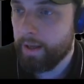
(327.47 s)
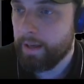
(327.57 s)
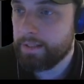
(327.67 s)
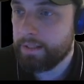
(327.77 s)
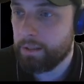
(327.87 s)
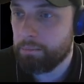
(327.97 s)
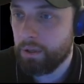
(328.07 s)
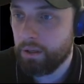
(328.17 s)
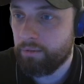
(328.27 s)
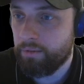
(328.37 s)
It can
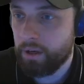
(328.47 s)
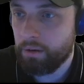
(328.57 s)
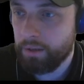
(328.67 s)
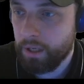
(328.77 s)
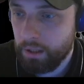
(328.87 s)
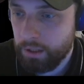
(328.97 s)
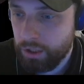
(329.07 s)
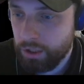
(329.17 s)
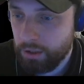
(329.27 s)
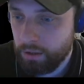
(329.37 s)
be fair
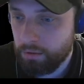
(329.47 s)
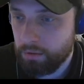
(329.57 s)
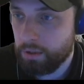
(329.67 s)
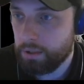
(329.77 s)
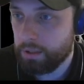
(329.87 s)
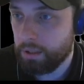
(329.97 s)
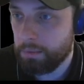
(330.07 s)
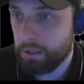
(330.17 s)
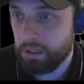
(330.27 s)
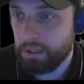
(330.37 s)
knowledge, or it can
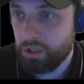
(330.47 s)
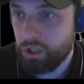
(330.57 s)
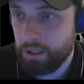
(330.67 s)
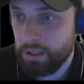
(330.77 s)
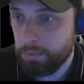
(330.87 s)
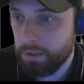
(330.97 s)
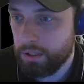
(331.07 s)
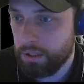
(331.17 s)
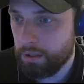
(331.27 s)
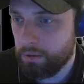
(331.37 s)
be like the chat
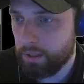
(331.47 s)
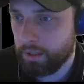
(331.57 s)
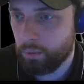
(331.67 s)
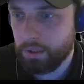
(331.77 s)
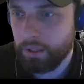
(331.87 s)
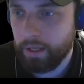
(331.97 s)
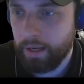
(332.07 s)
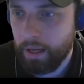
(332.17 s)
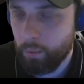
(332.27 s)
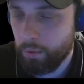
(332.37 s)
GPT, or like what can I
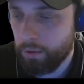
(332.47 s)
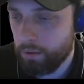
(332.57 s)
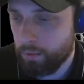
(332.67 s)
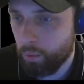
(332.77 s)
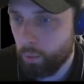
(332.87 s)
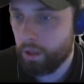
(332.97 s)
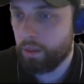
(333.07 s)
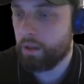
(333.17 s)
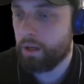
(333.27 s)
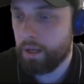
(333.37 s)
help with you
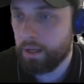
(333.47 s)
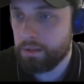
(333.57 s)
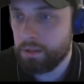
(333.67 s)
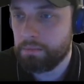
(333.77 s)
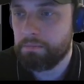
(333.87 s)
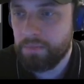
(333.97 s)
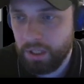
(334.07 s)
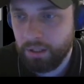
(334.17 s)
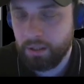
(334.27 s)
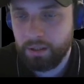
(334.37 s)
with. So
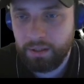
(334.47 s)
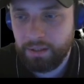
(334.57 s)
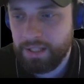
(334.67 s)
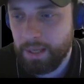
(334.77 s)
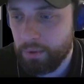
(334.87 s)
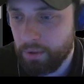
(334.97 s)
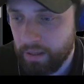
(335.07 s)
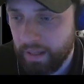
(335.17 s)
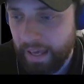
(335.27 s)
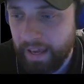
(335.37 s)
technically, some
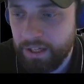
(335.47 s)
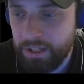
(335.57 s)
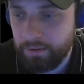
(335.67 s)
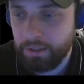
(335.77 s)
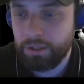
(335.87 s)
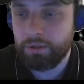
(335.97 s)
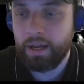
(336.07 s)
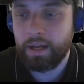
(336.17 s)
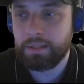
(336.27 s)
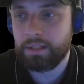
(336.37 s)
like any screen should
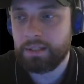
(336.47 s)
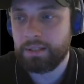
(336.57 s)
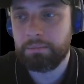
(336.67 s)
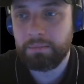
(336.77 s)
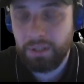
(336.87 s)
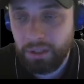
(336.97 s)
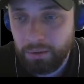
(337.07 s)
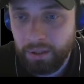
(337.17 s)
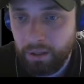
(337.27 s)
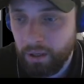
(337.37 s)
has like some
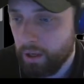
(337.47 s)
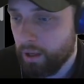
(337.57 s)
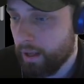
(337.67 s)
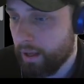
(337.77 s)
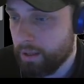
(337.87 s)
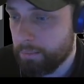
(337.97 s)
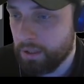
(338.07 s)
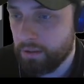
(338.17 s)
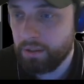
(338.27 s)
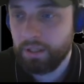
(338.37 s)
unique
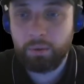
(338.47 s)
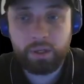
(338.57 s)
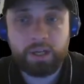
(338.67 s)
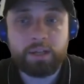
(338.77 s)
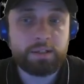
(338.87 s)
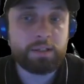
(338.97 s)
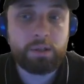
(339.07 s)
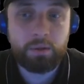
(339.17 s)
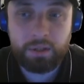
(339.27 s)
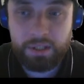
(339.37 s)
element. In our case, let's
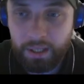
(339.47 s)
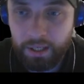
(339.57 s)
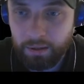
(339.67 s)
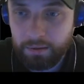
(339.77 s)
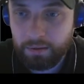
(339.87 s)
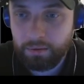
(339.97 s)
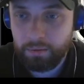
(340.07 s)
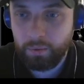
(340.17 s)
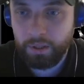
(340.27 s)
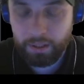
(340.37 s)
call it title.
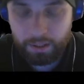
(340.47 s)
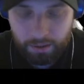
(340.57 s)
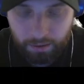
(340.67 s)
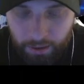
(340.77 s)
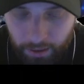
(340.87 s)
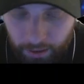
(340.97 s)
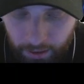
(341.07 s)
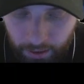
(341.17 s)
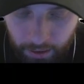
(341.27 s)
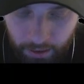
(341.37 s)
So we're gonna
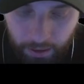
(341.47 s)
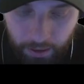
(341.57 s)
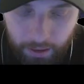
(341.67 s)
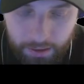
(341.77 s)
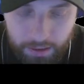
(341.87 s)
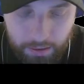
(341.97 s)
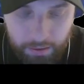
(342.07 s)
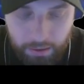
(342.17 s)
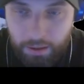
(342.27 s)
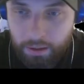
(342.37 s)
assert